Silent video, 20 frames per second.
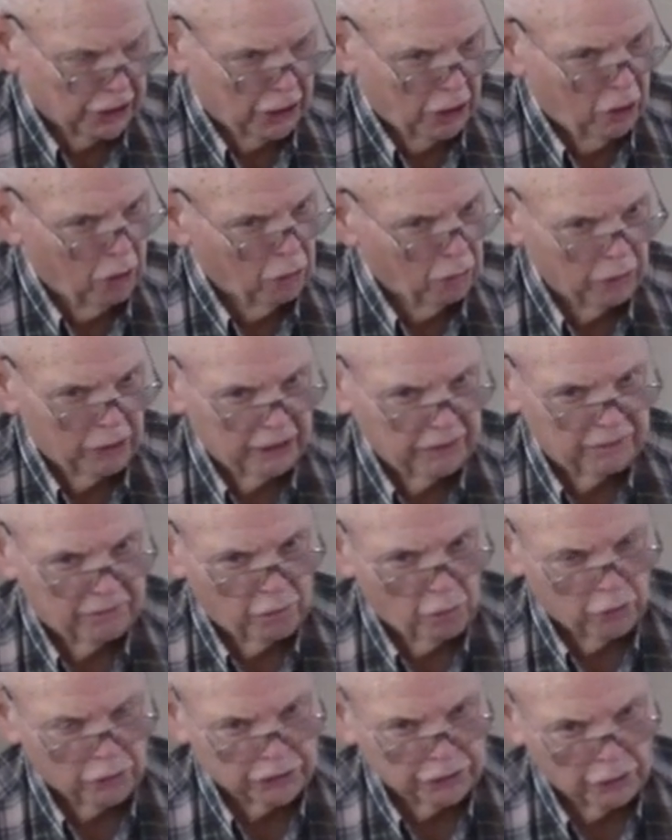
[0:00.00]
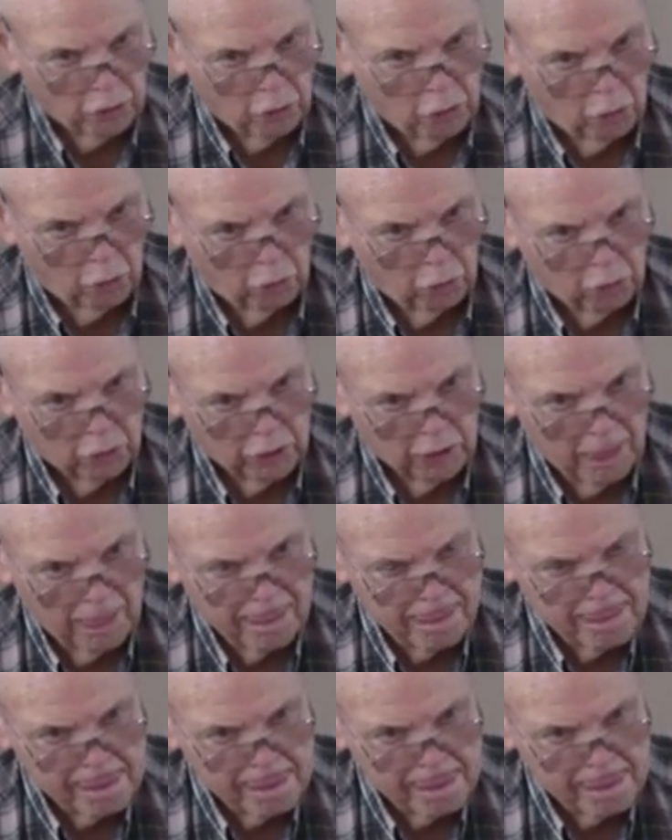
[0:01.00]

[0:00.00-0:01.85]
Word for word: had already foretold